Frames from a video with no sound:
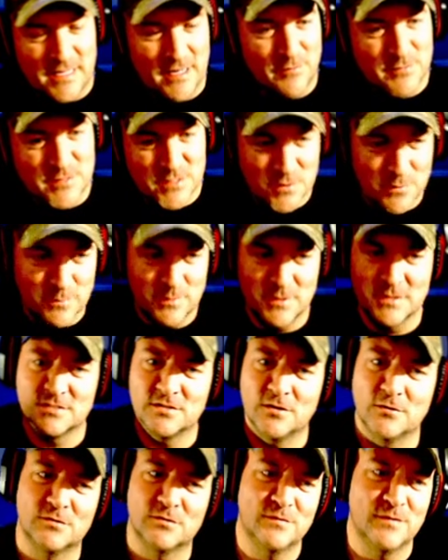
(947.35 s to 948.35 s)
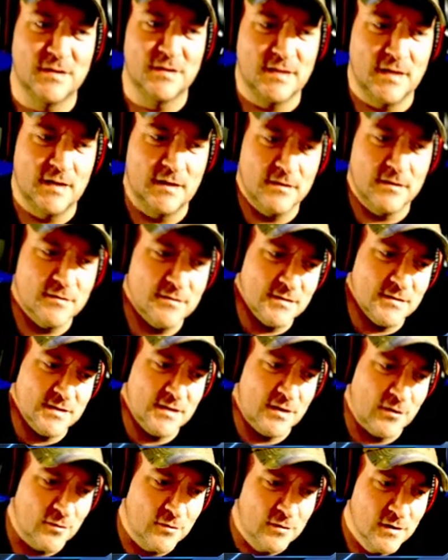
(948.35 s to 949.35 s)
I'm super stoked about that, you
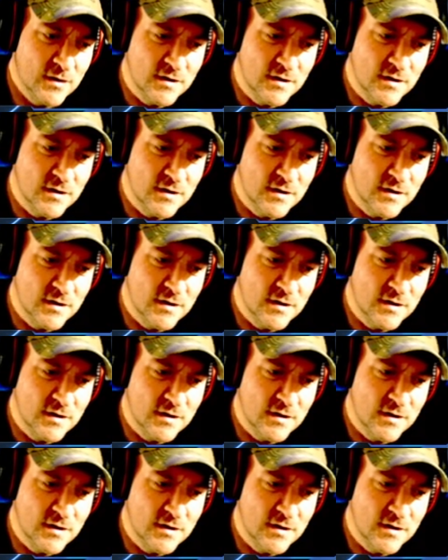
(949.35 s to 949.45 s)
know,